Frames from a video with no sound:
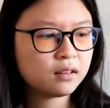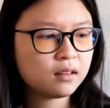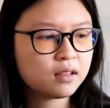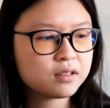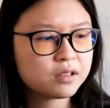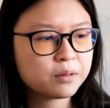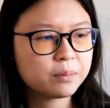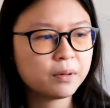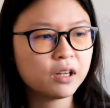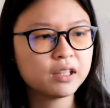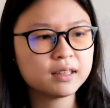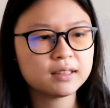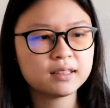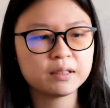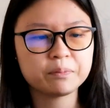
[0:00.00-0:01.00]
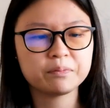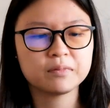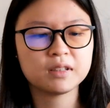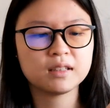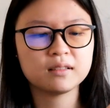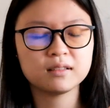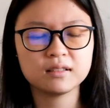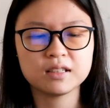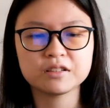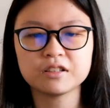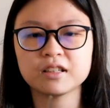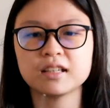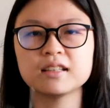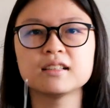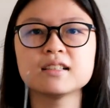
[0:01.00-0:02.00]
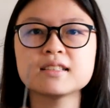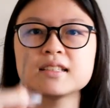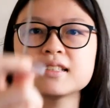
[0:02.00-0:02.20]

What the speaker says: These are blunt tip, these are needles.